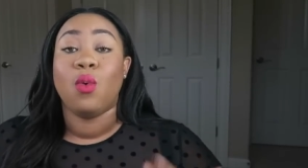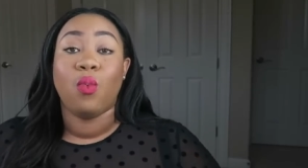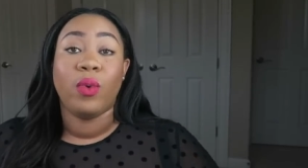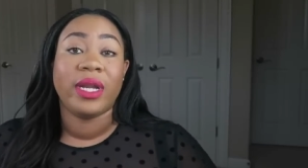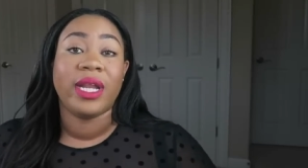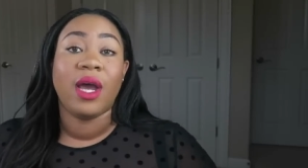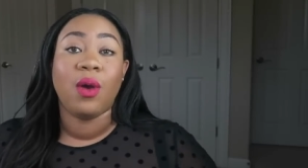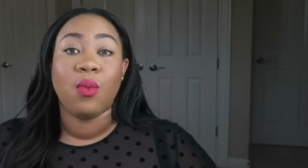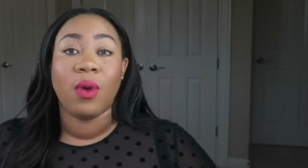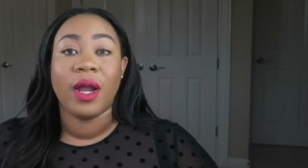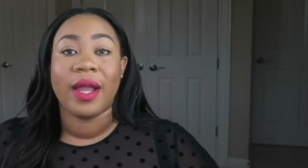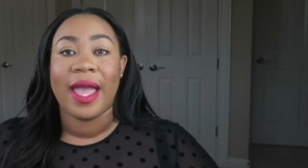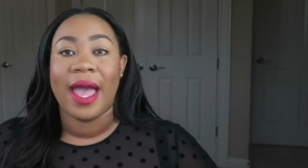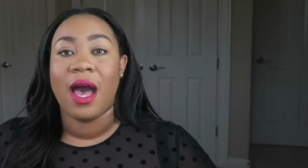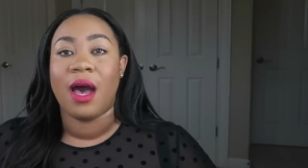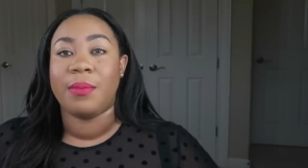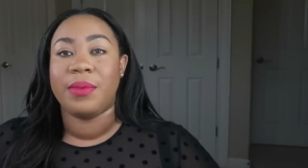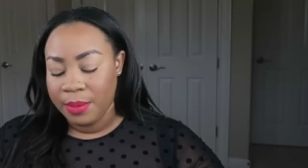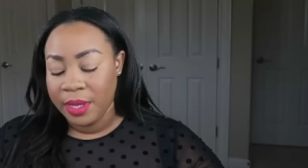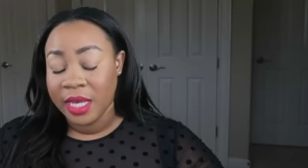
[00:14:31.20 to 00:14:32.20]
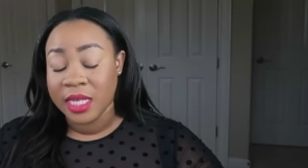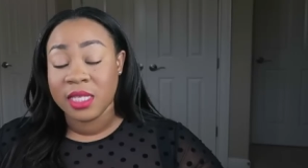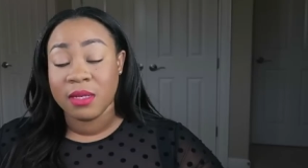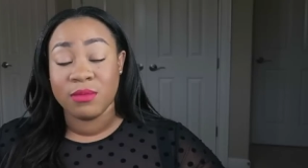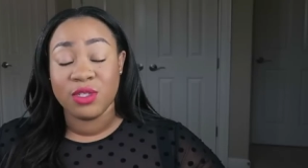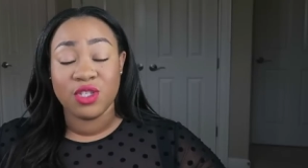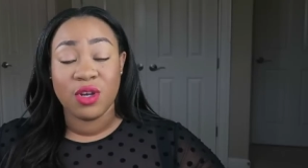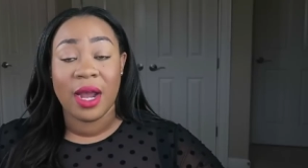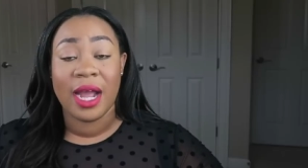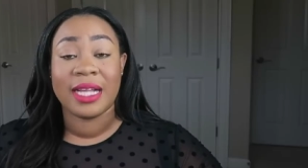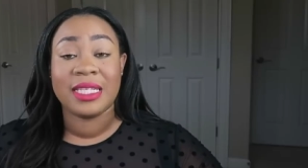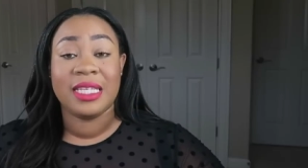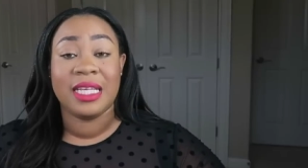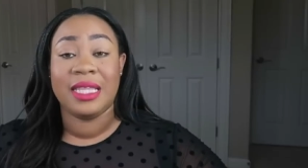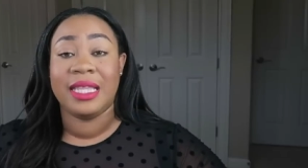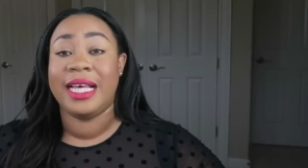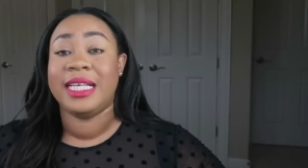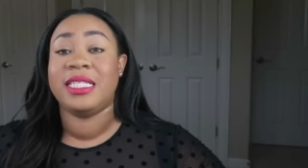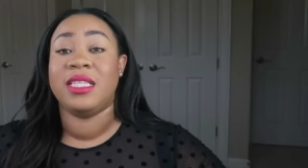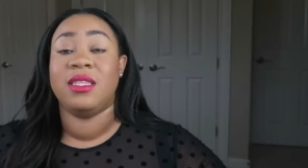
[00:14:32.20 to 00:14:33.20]
when I work out because I'm trying to
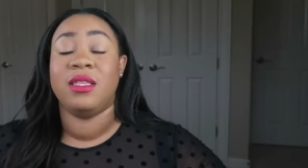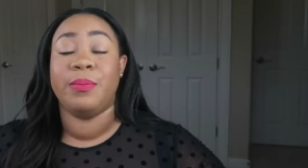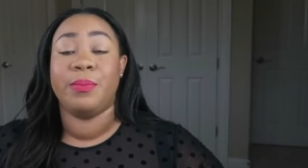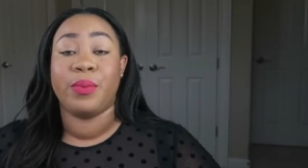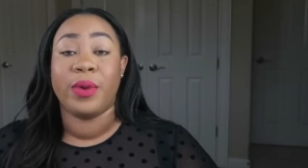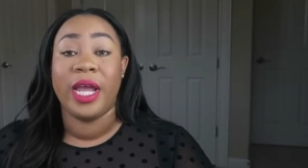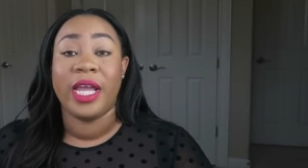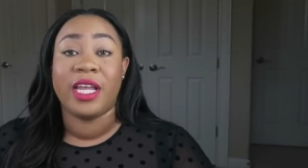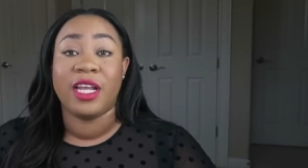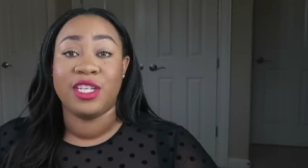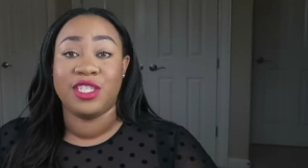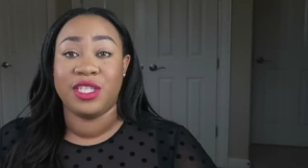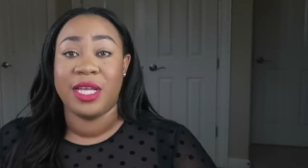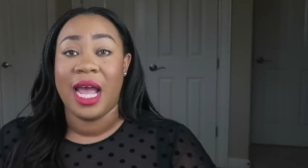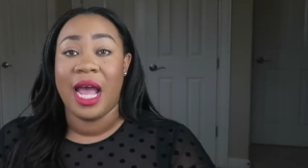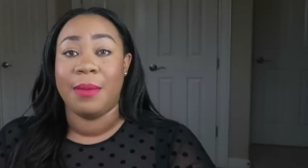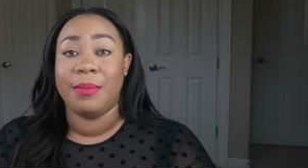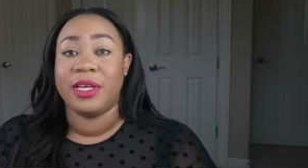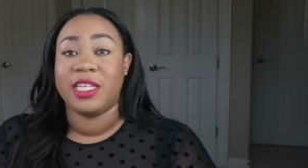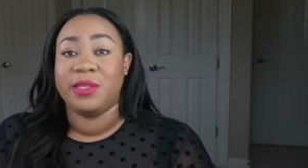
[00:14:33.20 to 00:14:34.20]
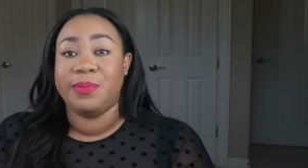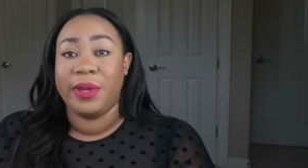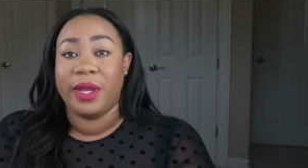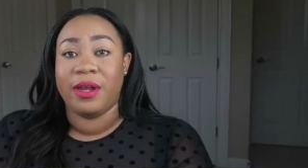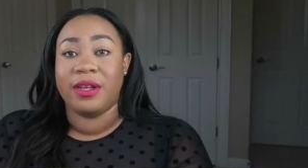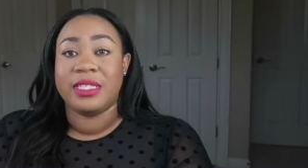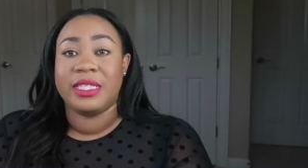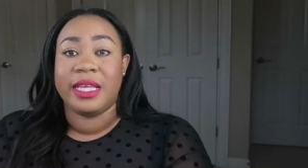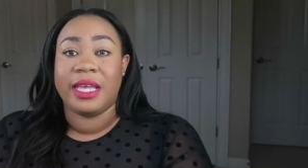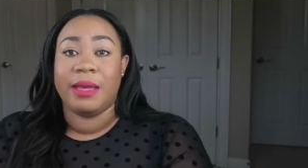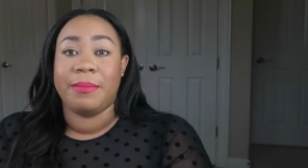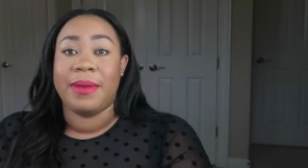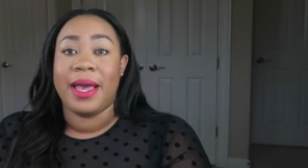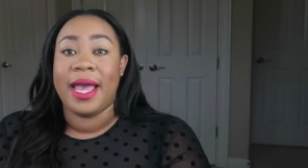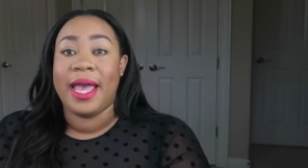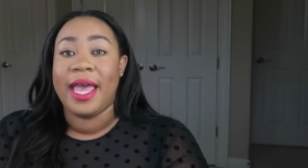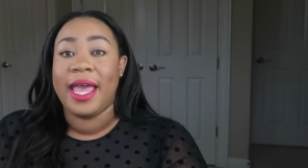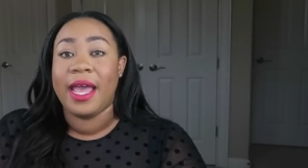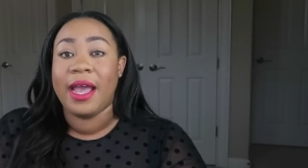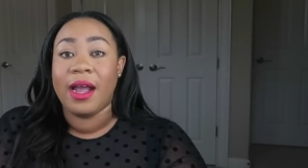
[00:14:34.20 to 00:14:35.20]
lessen the breakage that I'm experiencing in my
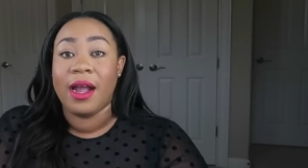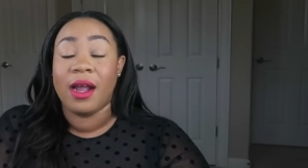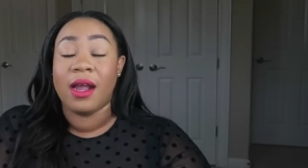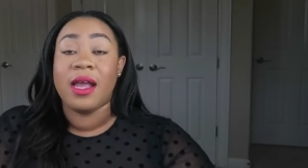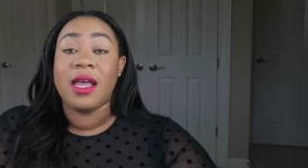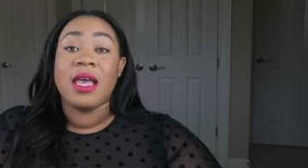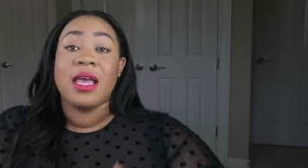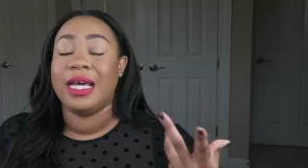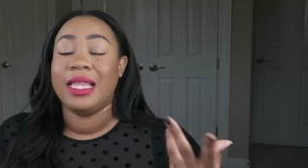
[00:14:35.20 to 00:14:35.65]
hair.